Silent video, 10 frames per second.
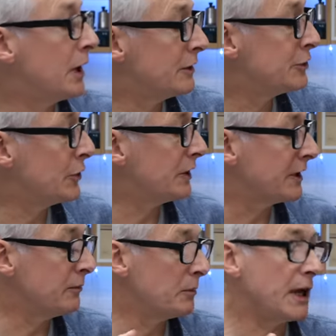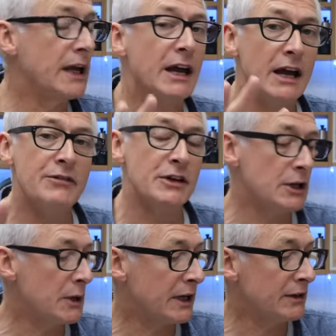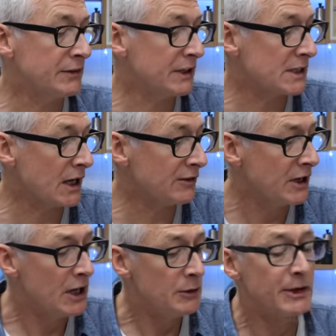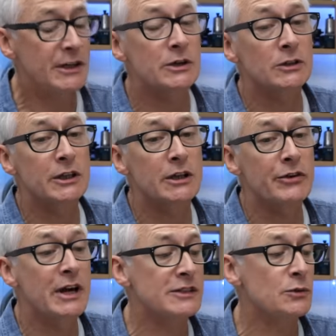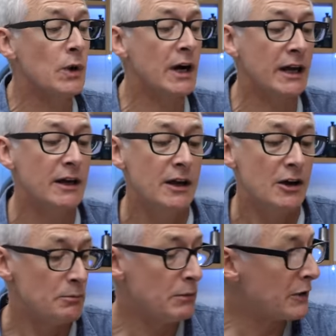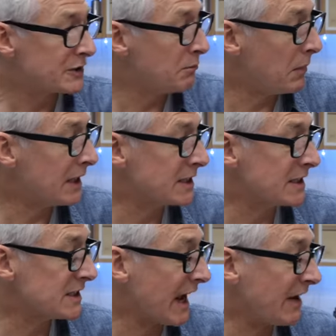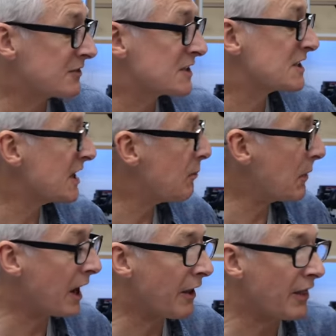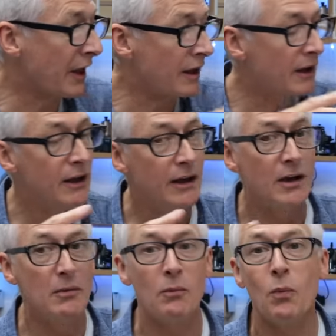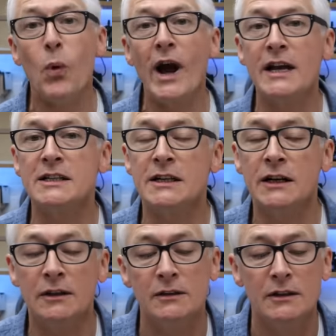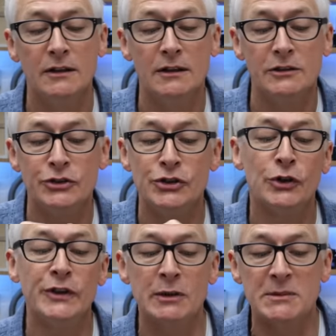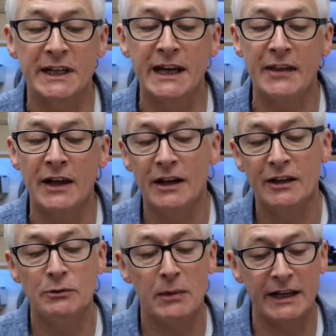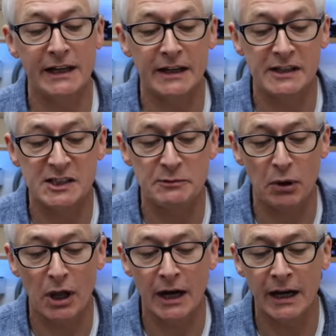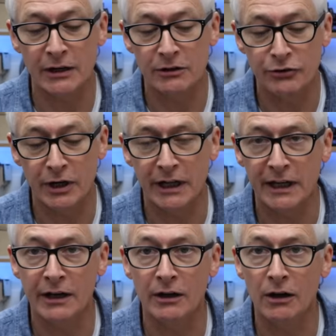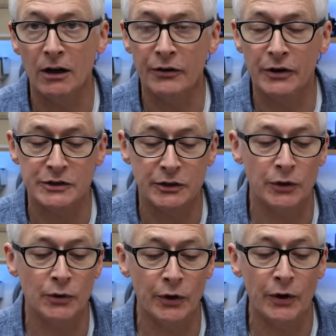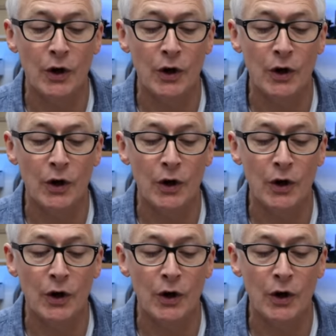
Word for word: butt joint can be if you're doing it for yourself. But it's also the reason why most miters have some other way to join them together. You might get a spline running in across the corner,